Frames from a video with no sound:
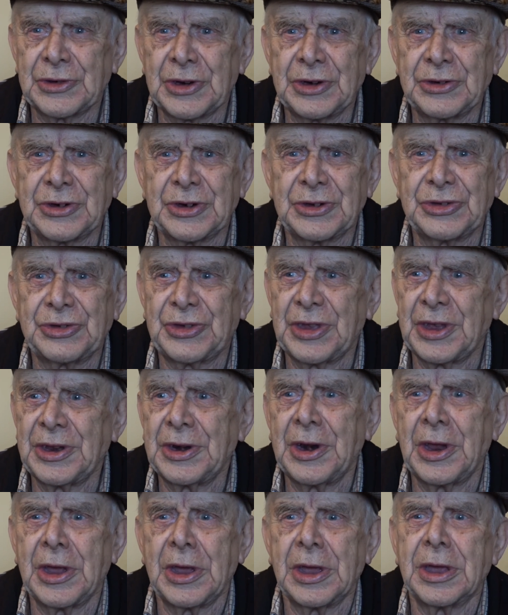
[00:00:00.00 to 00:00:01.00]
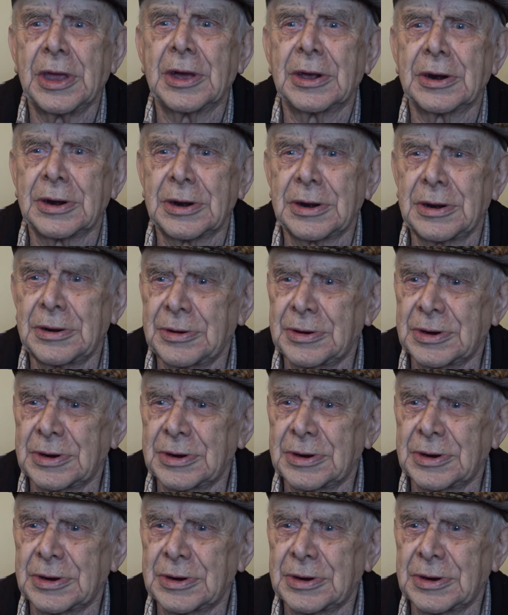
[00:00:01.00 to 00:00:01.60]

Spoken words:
into thin air.